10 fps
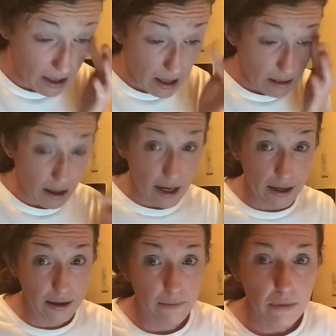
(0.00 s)

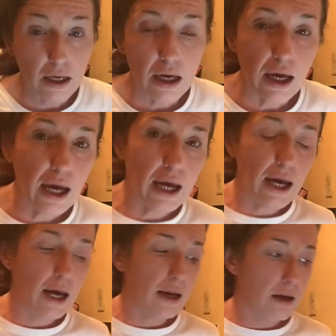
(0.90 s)
Like,
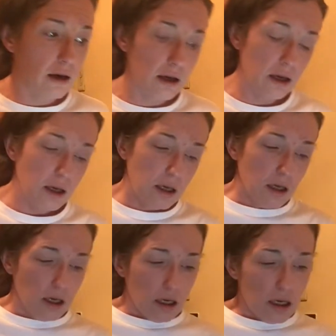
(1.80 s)
and
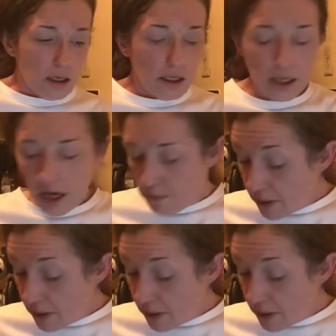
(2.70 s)
you know,